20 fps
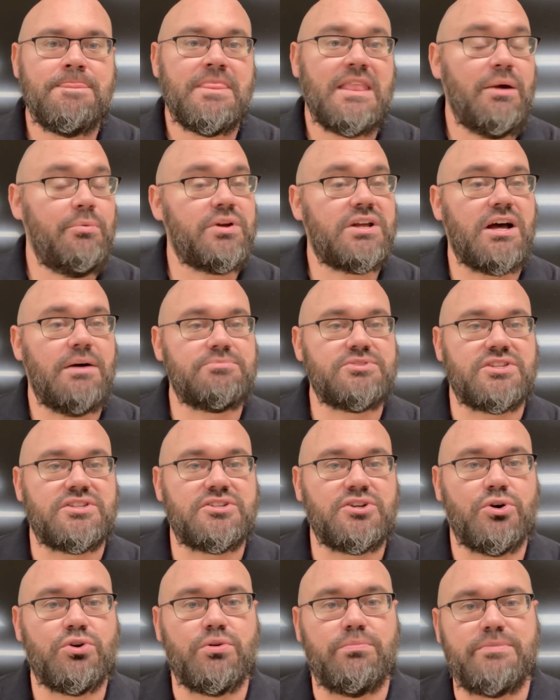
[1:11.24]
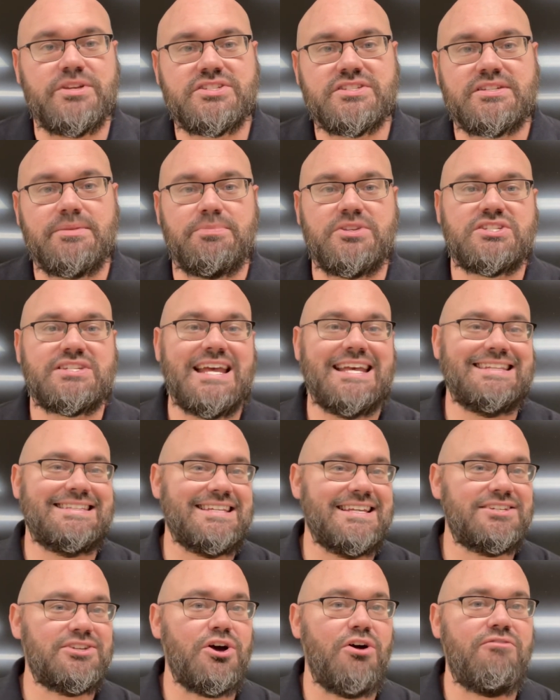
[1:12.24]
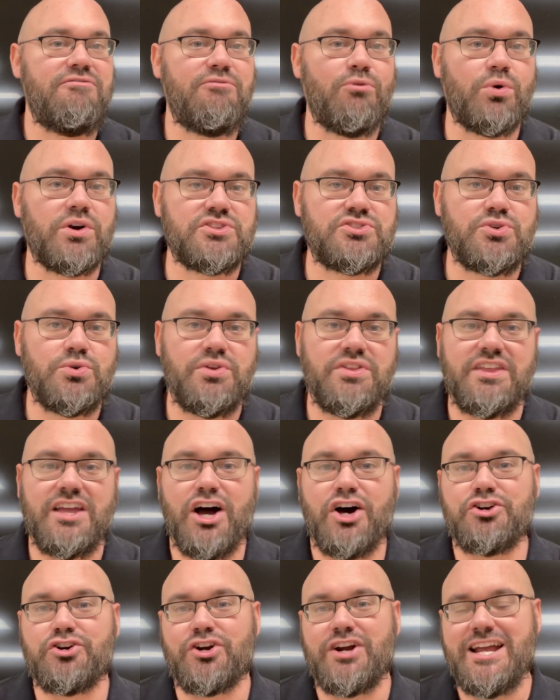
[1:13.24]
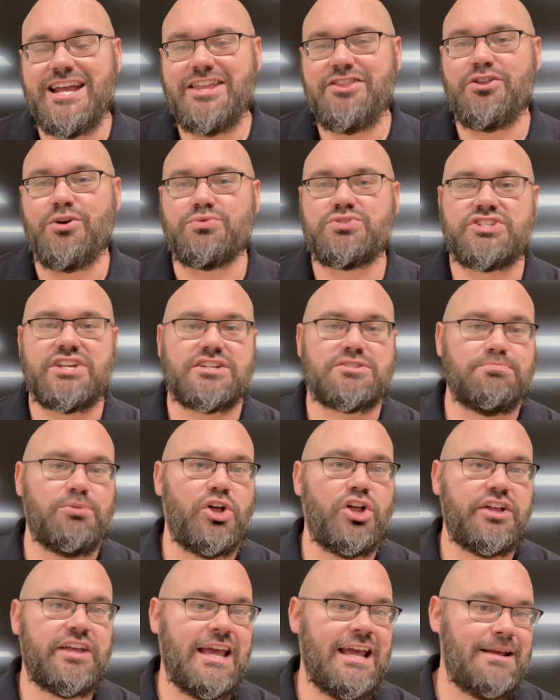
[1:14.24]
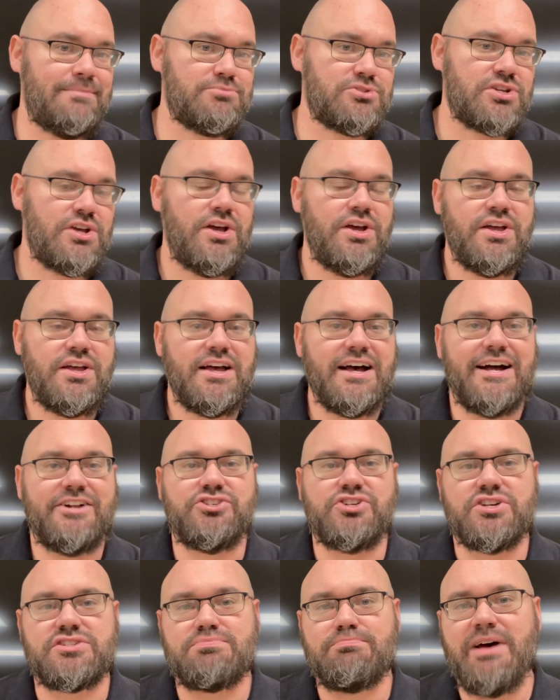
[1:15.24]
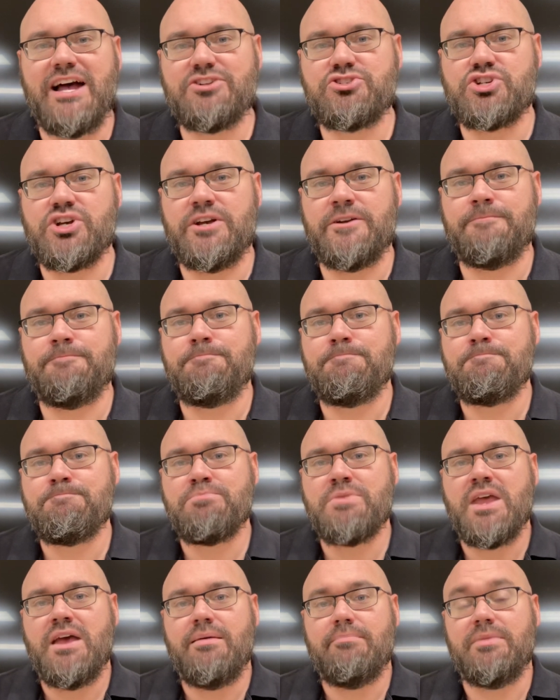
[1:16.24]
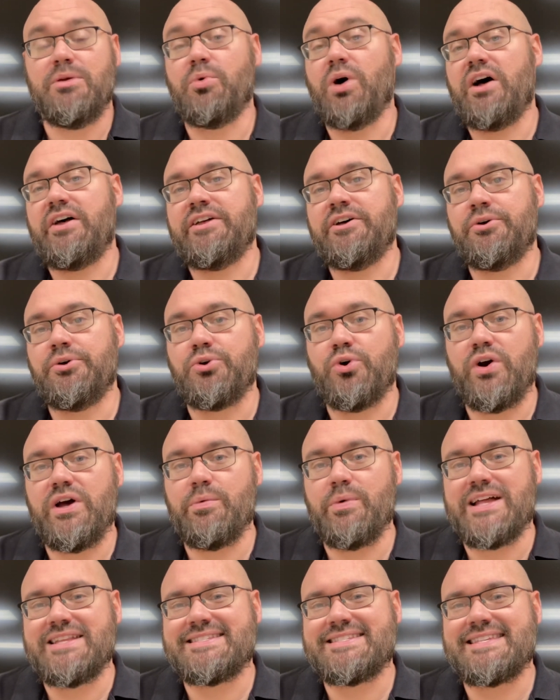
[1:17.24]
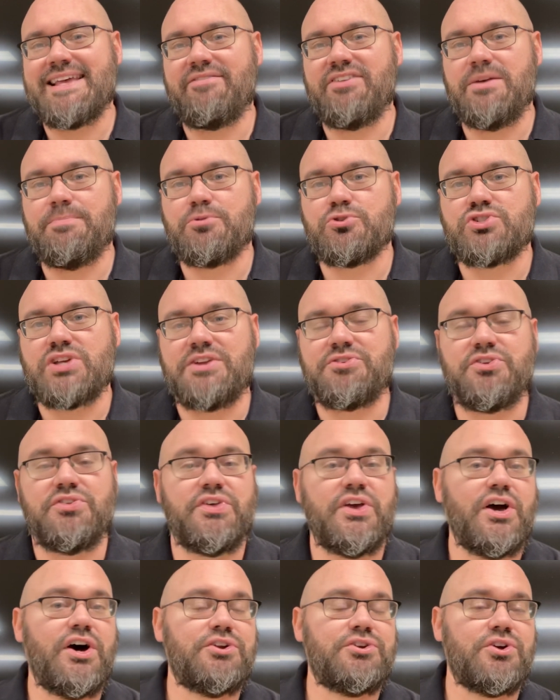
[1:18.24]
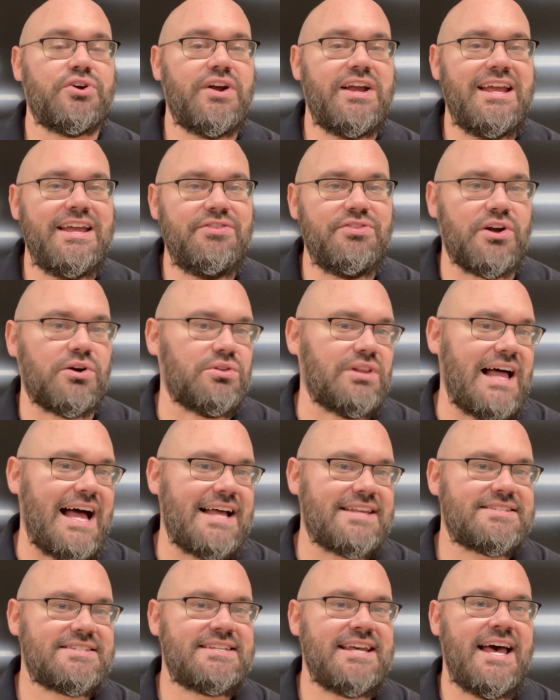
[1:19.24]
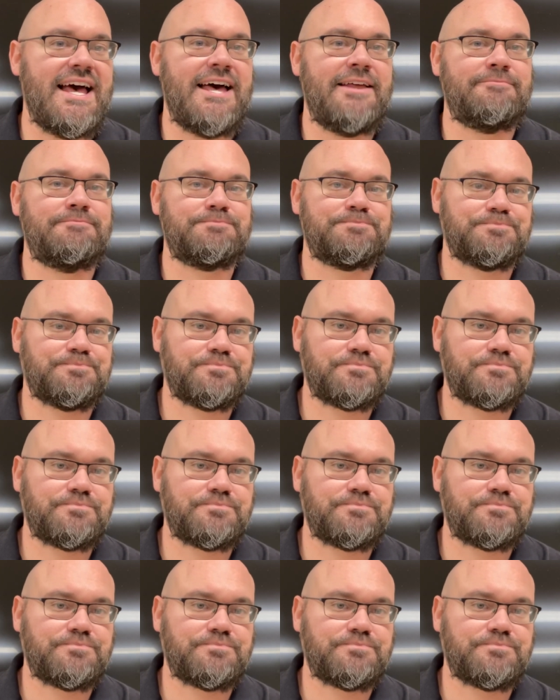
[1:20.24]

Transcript: When it comes to the total, Mississippi State did go four and two to the under in those six ball games I just mentioned. Meanwhile, Illinois went 70% to the under in their last 10.